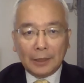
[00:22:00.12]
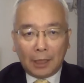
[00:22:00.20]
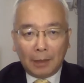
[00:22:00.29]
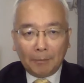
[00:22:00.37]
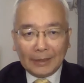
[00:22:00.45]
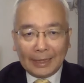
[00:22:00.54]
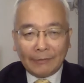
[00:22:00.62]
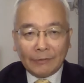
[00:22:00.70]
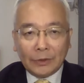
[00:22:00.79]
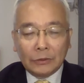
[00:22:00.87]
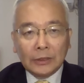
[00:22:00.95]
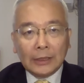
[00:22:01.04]
top
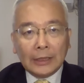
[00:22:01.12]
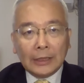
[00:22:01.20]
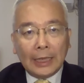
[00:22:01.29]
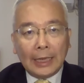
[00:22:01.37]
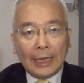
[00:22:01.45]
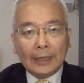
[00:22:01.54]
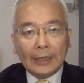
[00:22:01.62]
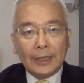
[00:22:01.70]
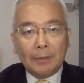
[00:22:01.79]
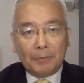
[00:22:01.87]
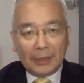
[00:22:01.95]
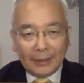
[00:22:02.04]
level, at
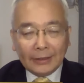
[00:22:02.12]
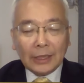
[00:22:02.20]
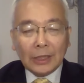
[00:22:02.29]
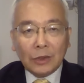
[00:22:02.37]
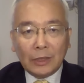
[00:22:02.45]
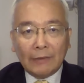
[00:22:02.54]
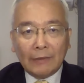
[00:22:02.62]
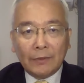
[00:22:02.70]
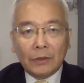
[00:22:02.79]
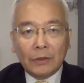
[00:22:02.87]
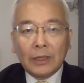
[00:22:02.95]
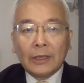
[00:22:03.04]
the political
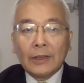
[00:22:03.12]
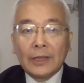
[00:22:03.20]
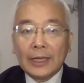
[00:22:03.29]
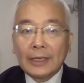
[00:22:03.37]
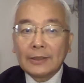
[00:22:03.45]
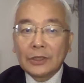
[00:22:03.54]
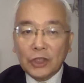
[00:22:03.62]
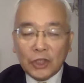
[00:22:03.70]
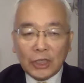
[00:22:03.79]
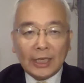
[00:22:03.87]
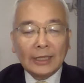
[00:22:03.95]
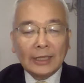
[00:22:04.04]
level, there's a
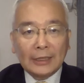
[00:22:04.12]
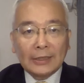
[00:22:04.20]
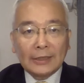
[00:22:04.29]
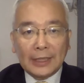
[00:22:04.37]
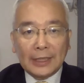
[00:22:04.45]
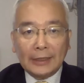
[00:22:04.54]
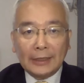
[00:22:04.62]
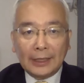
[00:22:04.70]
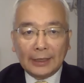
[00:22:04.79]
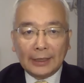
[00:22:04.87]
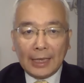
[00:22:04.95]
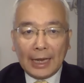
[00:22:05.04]
shared
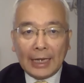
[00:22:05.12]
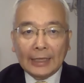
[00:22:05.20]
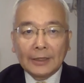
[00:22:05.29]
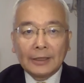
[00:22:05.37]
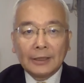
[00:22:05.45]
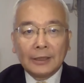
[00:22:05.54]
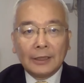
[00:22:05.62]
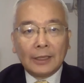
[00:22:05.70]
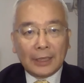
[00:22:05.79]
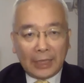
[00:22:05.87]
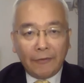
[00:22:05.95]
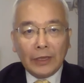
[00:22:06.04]
understanding that
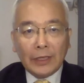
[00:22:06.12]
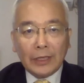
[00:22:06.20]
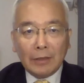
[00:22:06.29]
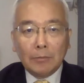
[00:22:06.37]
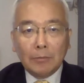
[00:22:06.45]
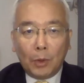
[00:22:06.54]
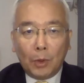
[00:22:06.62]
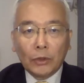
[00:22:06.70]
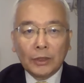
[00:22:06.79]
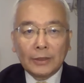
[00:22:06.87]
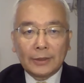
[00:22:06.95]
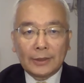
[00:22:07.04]
given the
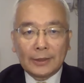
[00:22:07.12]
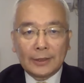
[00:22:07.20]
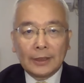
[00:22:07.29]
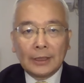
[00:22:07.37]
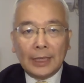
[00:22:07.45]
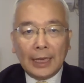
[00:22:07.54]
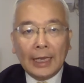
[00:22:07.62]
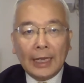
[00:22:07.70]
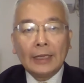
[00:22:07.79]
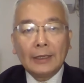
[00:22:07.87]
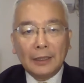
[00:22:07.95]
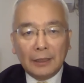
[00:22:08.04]
importance
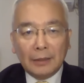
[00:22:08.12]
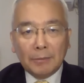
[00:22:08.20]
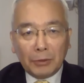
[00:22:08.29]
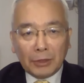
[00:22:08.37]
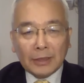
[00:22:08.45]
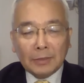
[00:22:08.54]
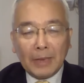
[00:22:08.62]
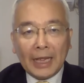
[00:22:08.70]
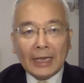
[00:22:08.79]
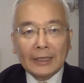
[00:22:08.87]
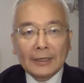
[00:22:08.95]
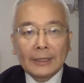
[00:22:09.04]
and the
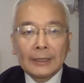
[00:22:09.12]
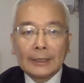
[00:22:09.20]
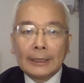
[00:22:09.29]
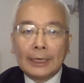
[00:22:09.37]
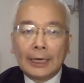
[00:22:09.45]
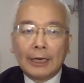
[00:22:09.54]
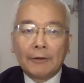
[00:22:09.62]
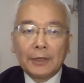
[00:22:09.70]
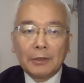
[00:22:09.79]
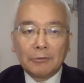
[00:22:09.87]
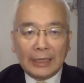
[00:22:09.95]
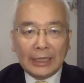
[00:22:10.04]
prospects of
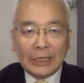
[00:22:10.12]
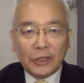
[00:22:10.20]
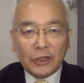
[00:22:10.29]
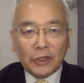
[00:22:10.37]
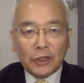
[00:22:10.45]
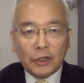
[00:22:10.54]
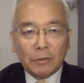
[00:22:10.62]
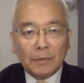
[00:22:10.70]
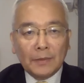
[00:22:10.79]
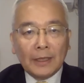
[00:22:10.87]
the relationship,